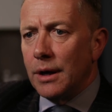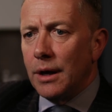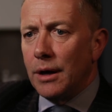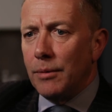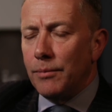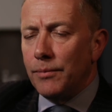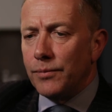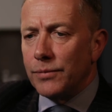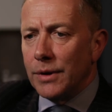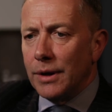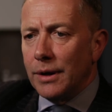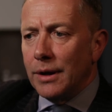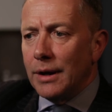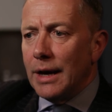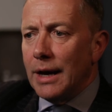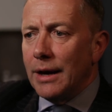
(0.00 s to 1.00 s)

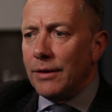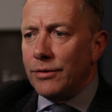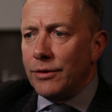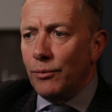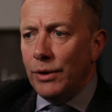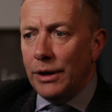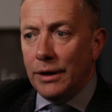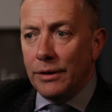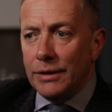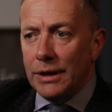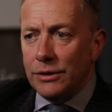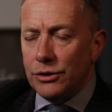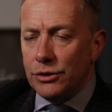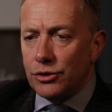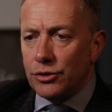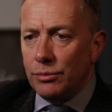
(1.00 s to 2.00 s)
that we can then
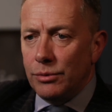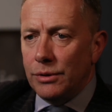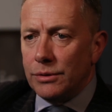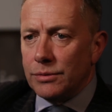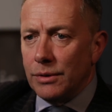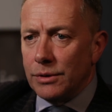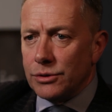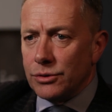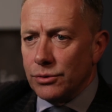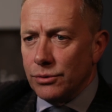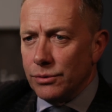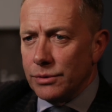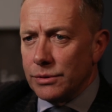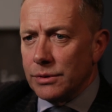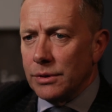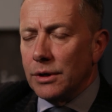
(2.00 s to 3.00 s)
distribute to our
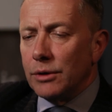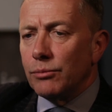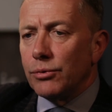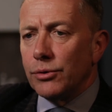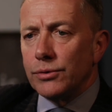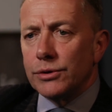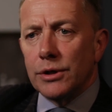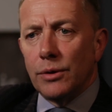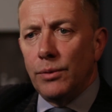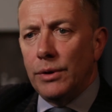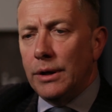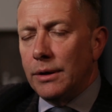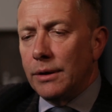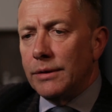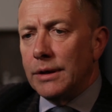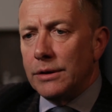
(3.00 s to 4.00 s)
stores, but also we
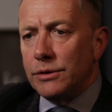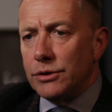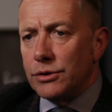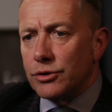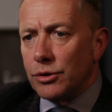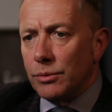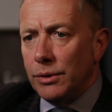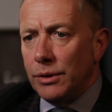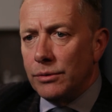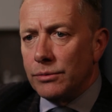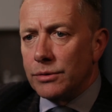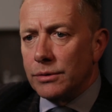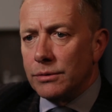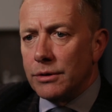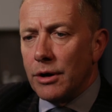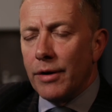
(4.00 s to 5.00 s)
can then
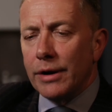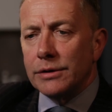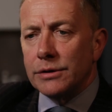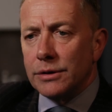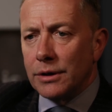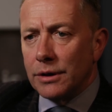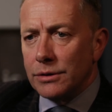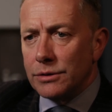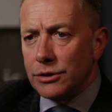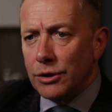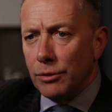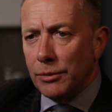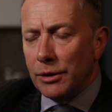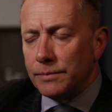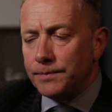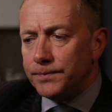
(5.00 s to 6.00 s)
distribute direct to the
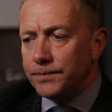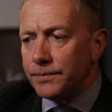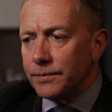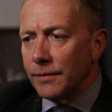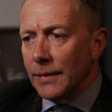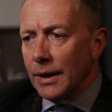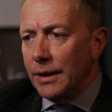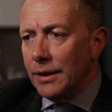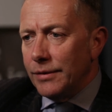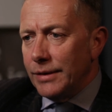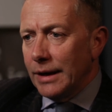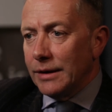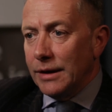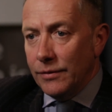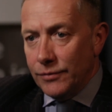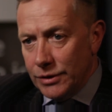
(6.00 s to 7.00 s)
consumer.
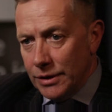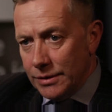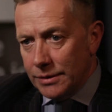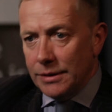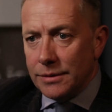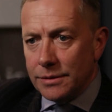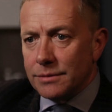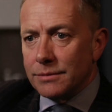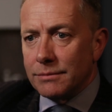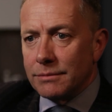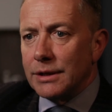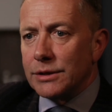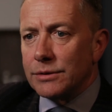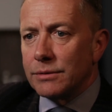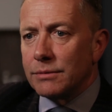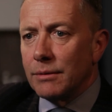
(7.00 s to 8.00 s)
That gives us
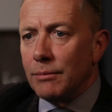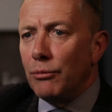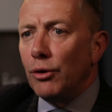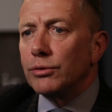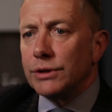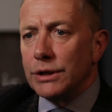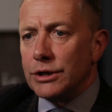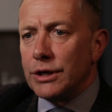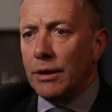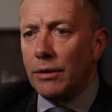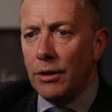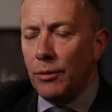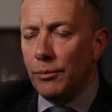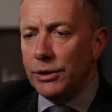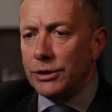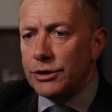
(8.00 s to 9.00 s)
this multi-channel,
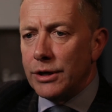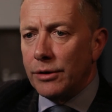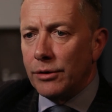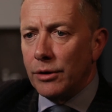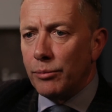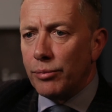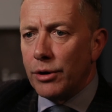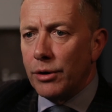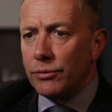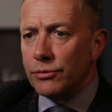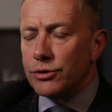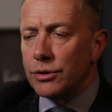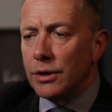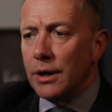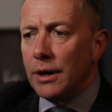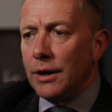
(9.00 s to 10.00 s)
omni-channel
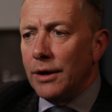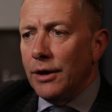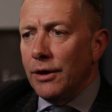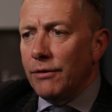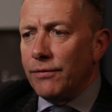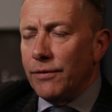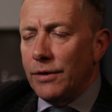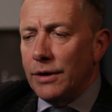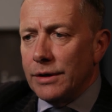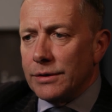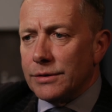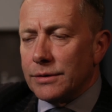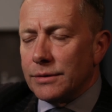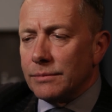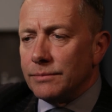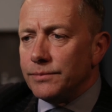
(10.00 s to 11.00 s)
approach. For
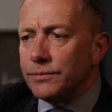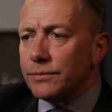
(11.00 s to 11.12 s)
us,